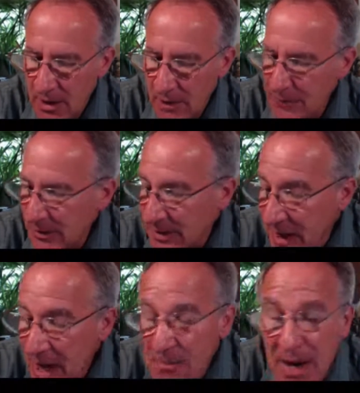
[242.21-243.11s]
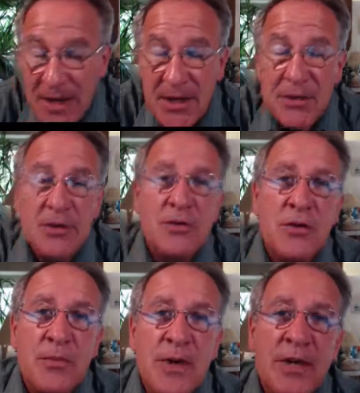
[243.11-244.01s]
If you cannot make it
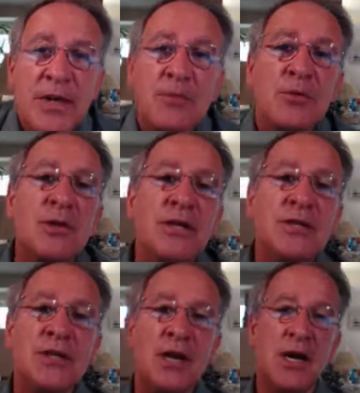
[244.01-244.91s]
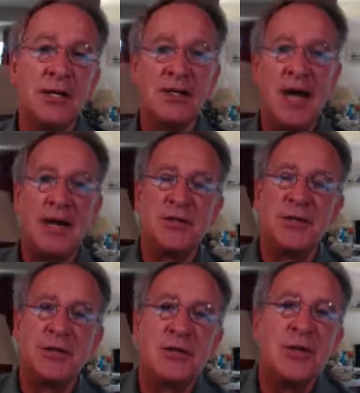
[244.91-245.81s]
to the meeting, please contact
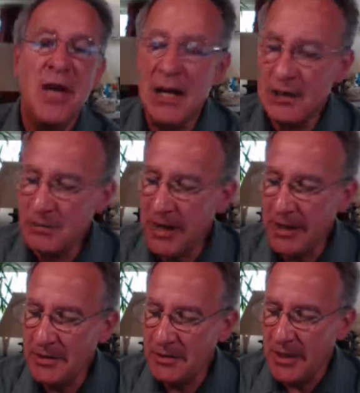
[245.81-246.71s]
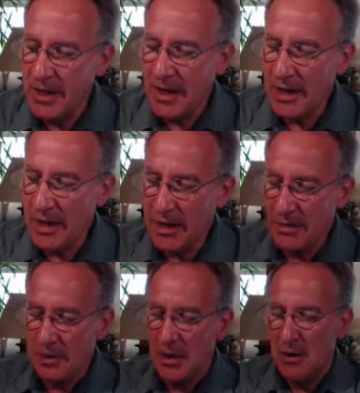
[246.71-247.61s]
your classmates
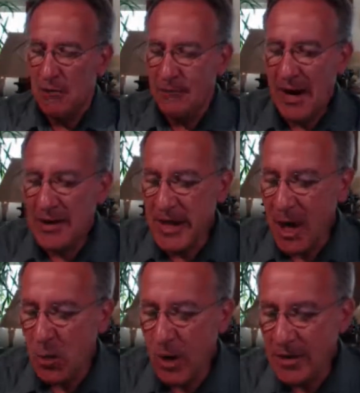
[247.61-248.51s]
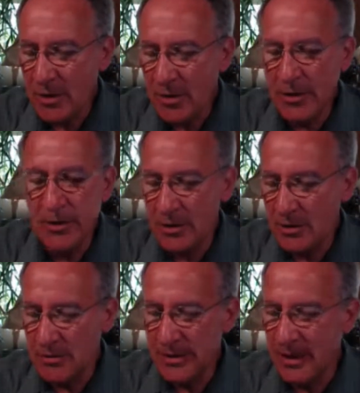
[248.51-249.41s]
and find out what you can
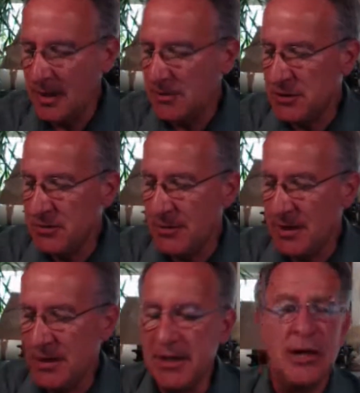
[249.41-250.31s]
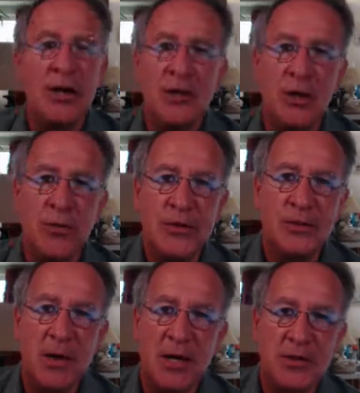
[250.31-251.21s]
do to get up to speed on your
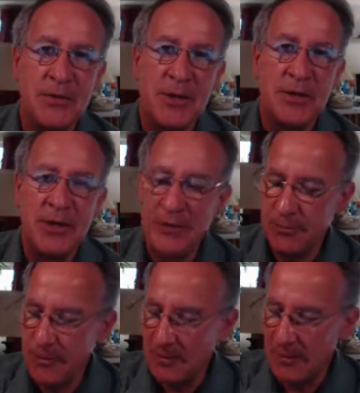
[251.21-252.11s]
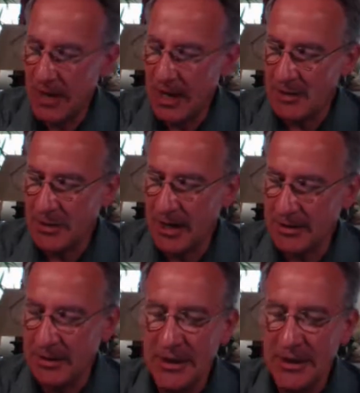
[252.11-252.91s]
responsibilities for the project.